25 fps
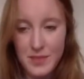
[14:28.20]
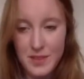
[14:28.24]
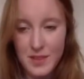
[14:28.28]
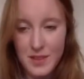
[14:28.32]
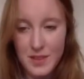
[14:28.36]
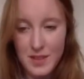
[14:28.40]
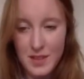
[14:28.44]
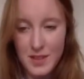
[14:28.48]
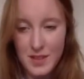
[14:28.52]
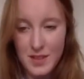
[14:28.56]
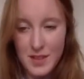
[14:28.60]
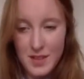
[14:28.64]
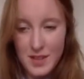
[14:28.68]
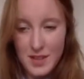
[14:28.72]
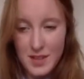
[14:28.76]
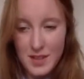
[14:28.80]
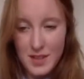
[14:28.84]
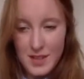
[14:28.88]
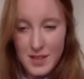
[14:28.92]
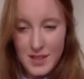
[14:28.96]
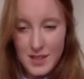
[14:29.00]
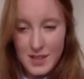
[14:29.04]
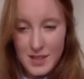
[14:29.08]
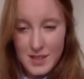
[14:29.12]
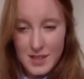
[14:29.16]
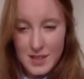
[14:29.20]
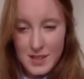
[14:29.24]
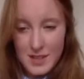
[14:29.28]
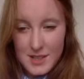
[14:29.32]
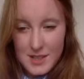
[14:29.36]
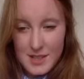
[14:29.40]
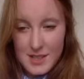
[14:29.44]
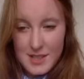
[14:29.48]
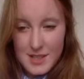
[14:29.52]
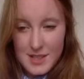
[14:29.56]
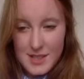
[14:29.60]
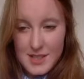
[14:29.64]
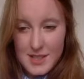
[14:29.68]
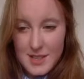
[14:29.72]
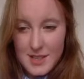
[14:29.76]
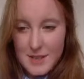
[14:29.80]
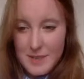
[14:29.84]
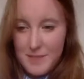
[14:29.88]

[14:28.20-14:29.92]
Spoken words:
(no one is talking)